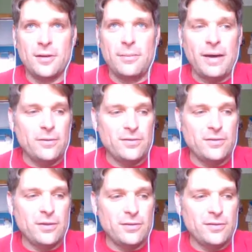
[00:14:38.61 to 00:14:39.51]
amounts
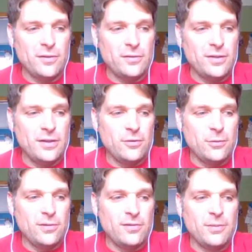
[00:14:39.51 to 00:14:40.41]
of uncertainty,
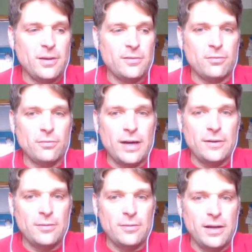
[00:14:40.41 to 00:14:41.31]
enormous amounts of
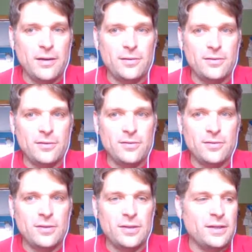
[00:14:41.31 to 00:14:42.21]
random error due
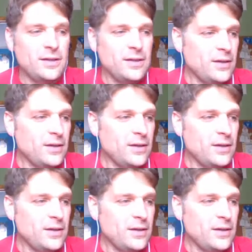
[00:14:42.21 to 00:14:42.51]
to the